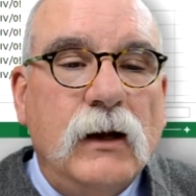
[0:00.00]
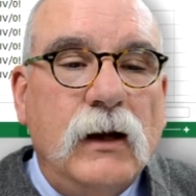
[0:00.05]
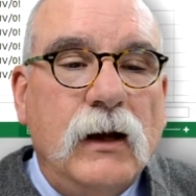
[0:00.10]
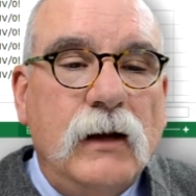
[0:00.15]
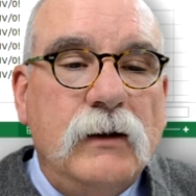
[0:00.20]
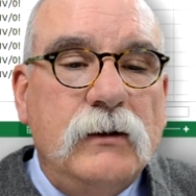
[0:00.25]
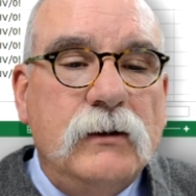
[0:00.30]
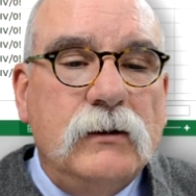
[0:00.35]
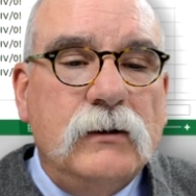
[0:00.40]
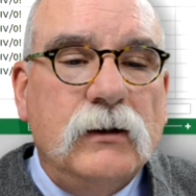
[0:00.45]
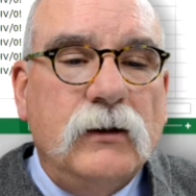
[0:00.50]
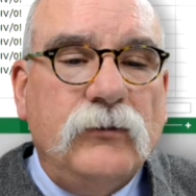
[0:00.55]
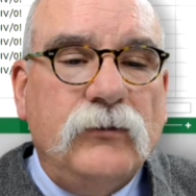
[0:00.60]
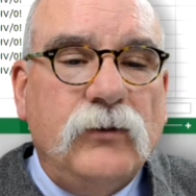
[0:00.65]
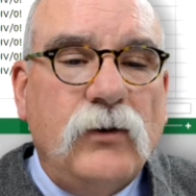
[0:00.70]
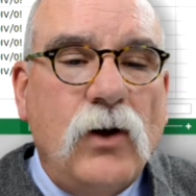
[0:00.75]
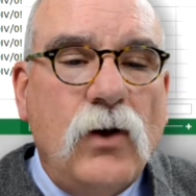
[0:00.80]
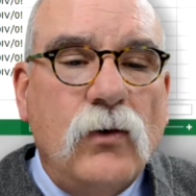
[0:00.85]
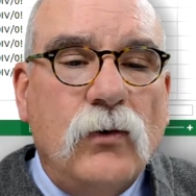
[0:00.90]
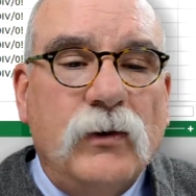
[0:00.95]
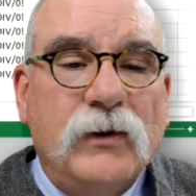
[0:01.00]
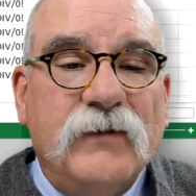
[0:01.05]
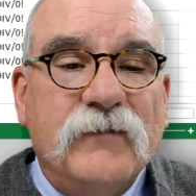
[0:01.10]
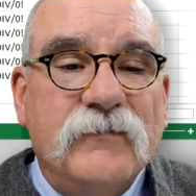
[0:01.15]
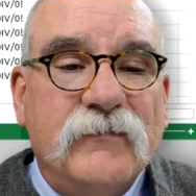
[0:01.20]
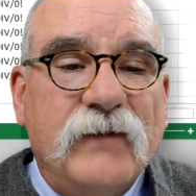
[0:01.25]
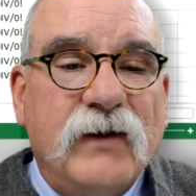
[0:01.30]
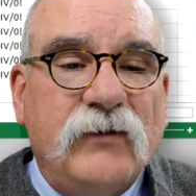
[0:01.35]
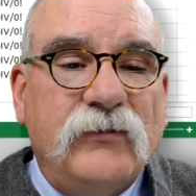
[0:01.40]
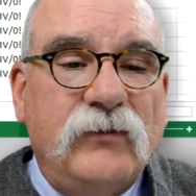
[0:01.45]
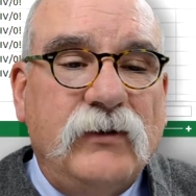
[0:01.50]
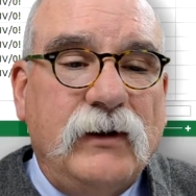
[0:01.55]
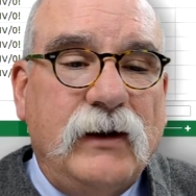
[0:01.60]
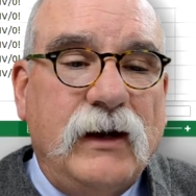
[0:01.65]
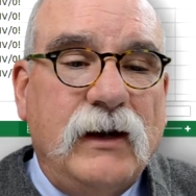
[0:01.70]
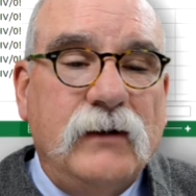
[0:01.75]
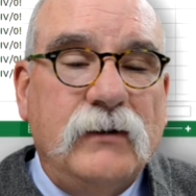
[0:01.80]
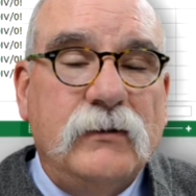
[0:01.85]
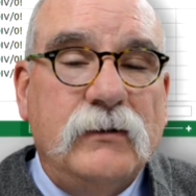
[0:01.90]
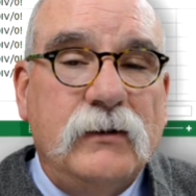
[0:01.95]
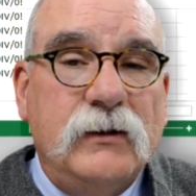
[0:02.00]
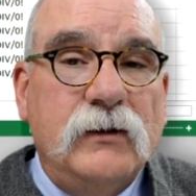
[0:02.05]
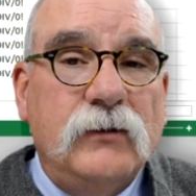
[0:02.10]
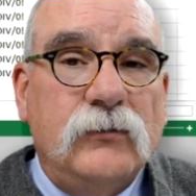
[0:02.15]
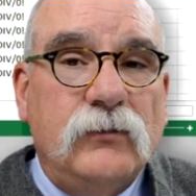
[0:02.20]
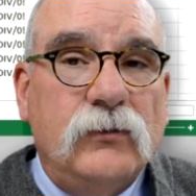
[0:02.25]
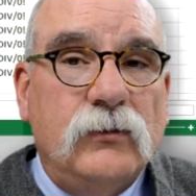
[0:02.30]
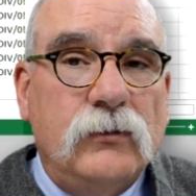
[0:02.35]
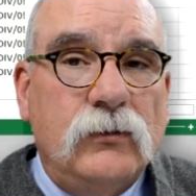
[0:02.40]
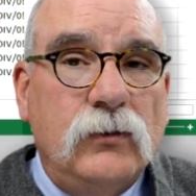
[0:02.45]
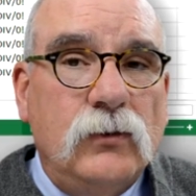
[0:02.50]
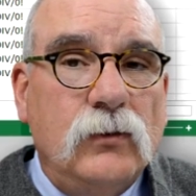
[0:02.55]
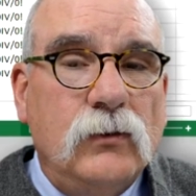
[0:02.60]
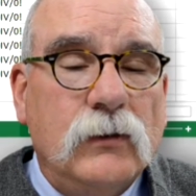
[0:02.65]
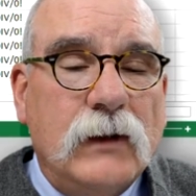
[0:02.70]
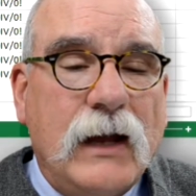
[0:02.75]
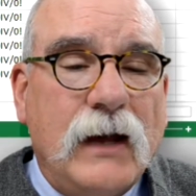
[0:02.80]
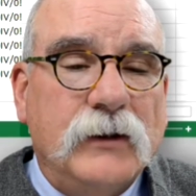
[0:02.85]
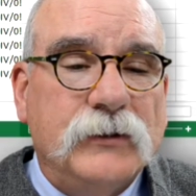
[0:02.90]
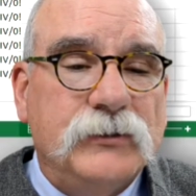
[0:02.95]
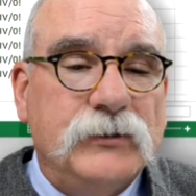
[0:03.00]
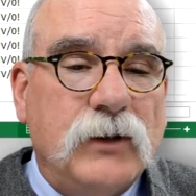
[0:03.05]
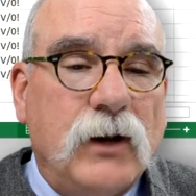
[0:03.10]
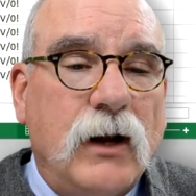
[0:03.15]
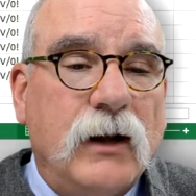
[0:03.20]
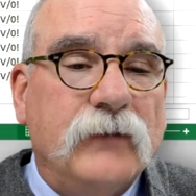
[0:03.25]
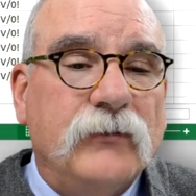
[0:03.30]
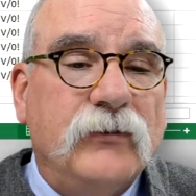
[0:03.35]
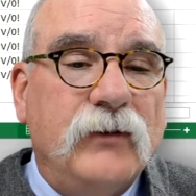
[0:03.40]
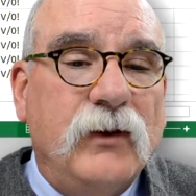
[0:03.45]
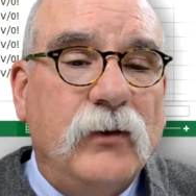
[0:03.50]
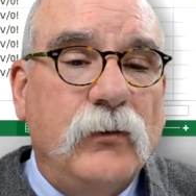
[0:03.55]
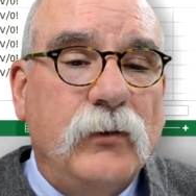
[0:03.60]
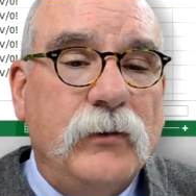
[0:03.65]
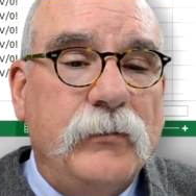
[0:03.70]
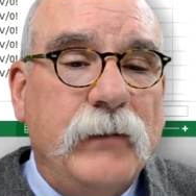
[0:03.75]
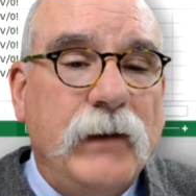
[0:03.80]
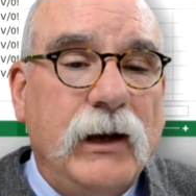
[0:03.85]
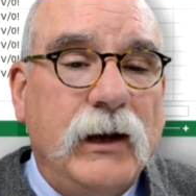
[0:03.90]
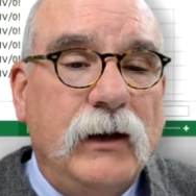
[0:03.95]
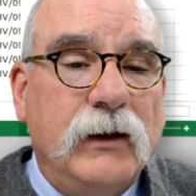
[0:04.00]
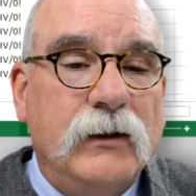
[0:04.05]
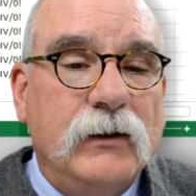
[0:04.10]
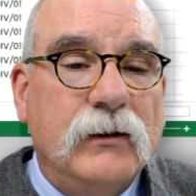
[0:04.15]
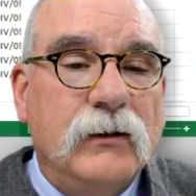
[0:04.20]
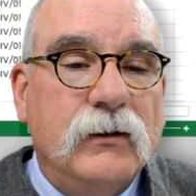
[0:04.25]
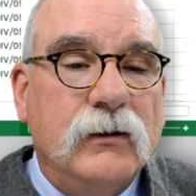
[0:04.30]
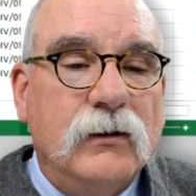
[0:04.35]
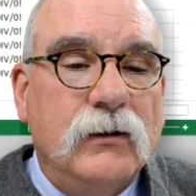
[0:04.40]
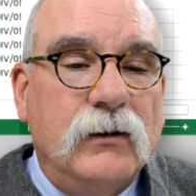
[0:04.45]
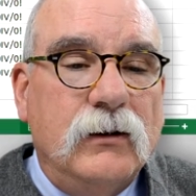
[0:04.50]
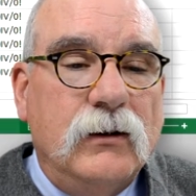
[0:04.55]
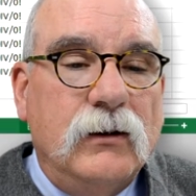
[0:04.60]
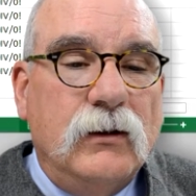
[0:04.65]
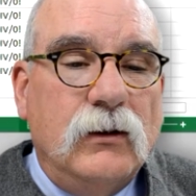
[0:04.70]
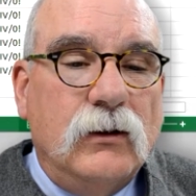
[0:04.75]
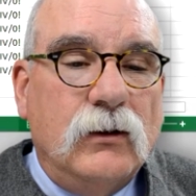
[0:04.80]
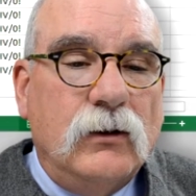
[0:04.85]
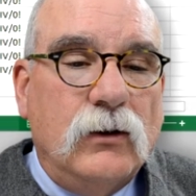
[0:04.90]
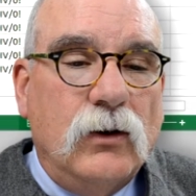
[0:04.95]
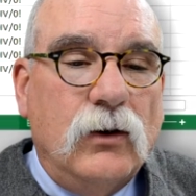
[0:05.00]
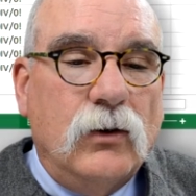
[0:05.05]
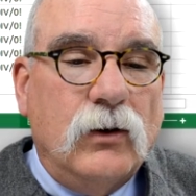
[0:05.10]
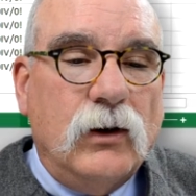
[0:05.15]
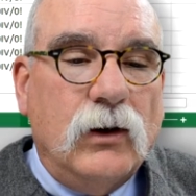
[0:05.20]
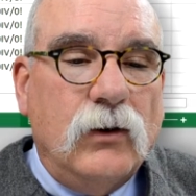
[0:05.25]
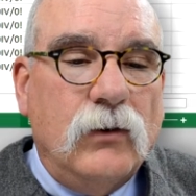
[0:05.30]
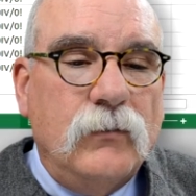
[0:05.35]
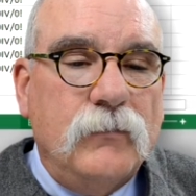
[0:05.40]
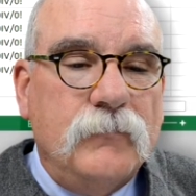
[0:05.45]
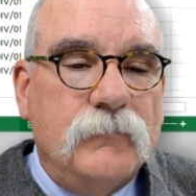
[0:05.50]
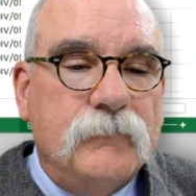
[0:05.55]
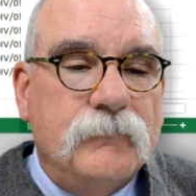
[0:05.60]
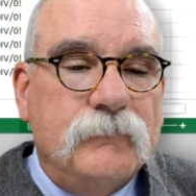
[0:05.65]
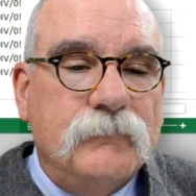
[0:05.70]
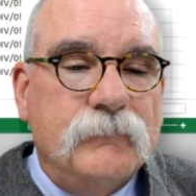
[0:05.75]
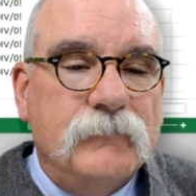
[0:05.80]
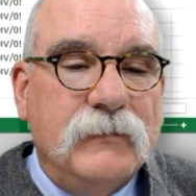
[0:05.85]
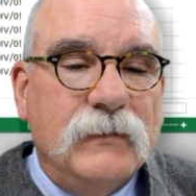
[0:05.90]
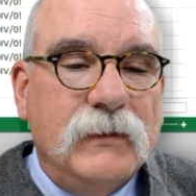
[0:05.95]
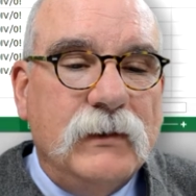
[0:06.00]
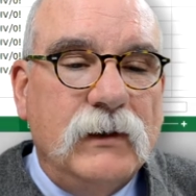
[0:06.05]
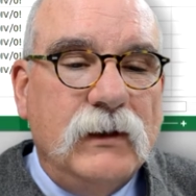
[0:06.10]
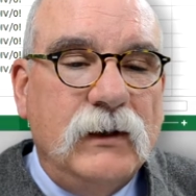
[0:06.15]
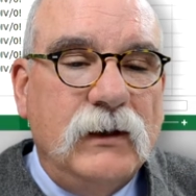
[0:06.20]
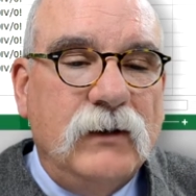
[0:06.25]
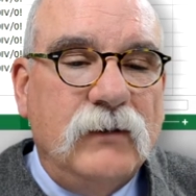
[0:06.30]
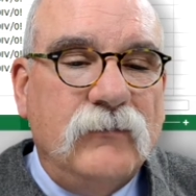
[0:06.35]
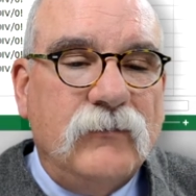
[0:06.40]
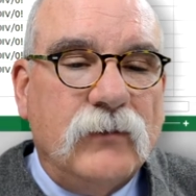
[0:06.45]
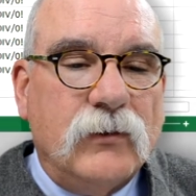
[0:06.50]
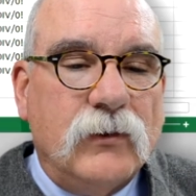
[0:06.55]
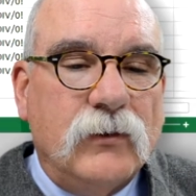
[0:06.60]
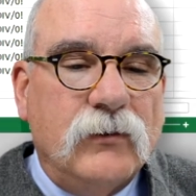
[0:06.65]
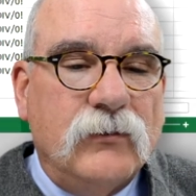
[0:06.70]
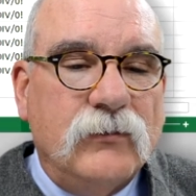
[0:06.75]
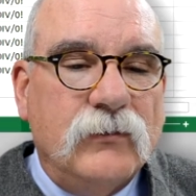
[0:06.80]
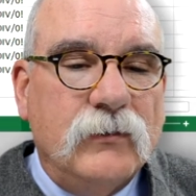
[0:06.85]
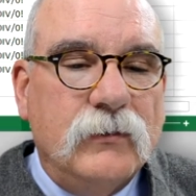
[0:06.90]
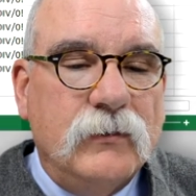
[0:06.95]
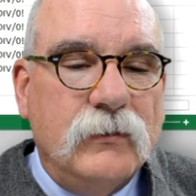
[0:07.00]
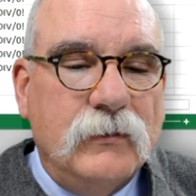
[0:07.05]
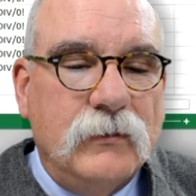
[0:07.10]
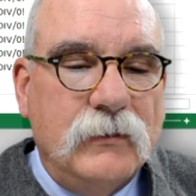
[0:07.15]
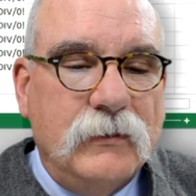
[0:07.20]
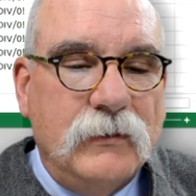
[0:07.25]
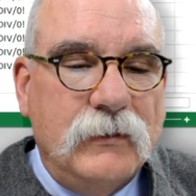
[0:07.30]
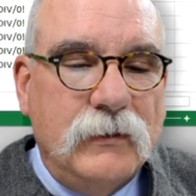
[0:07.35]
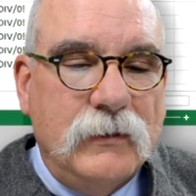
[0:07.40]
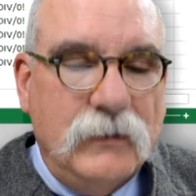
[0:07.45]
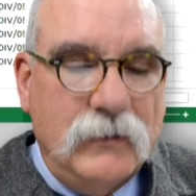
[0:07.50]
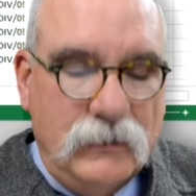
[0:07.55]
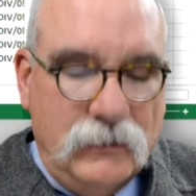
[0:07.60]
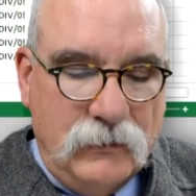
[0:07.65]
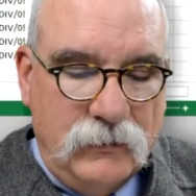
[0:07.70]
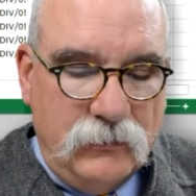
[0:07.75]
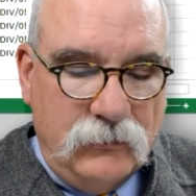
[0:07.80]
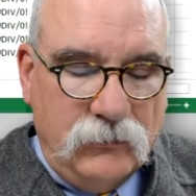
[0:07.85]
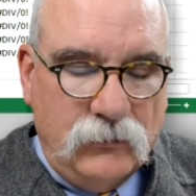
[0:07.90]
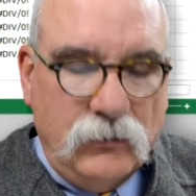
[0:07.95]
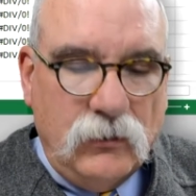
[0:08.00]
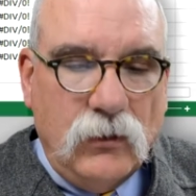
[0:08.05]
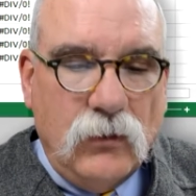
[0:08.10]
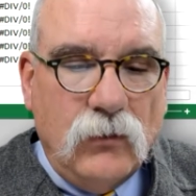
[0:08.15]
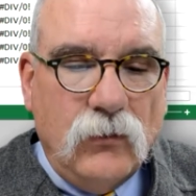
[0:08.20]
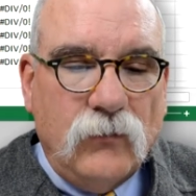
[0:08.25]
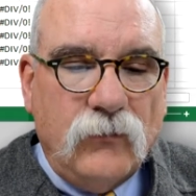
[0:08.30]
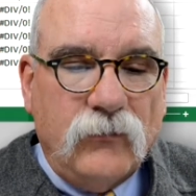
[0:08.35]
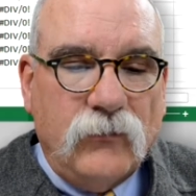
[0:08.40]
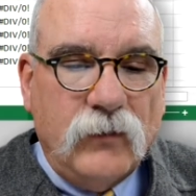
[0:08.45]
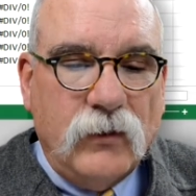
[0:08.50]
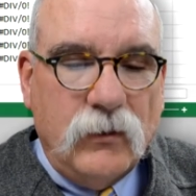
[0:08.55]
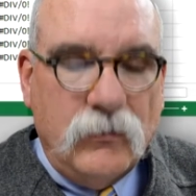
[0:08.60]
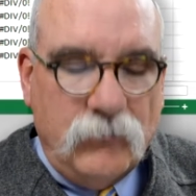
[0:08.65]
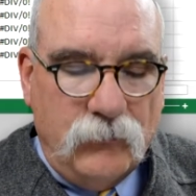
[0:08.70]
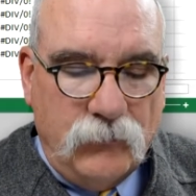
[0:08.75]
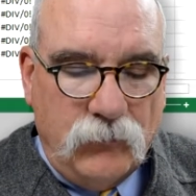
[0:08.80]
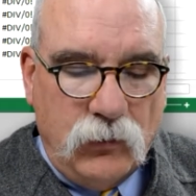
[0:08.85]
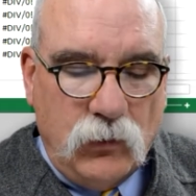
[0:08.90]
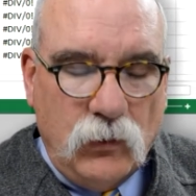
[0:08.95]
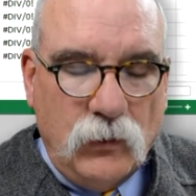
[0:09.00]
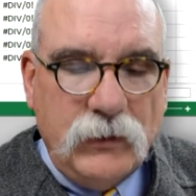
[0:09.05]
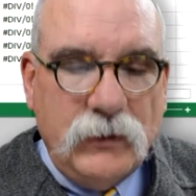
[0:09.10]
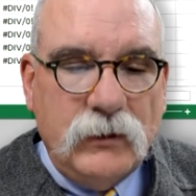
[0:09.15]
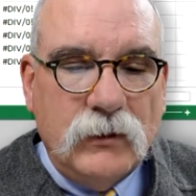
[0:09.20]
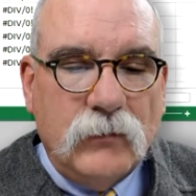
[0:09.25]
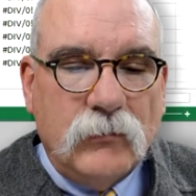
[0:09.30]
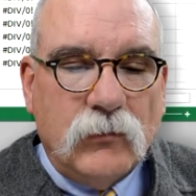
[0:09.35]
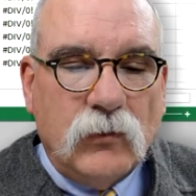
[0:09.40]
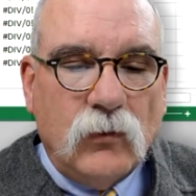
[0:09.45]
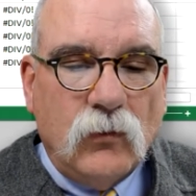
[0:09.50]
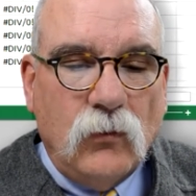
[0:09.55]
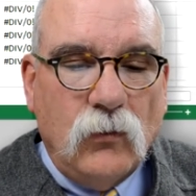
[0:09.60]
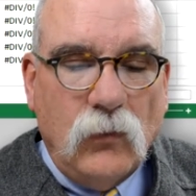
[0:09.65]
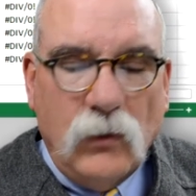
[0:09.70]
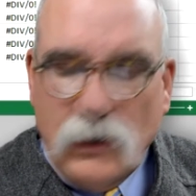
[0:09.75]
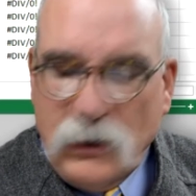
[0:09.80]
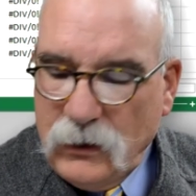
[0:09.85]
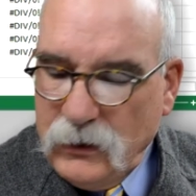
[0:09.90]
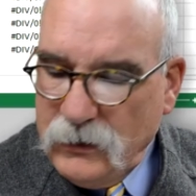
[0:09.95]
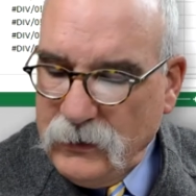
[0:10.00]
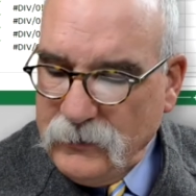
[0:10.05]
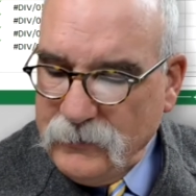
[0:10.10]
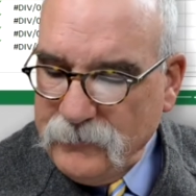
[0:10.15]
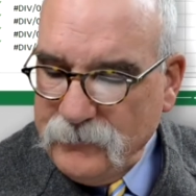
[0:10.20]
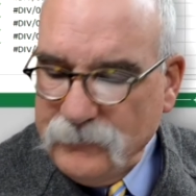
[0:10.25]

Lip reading: And then let's go investigate these 2 last shots that we made. Kogo, inverse. let's go from point number 1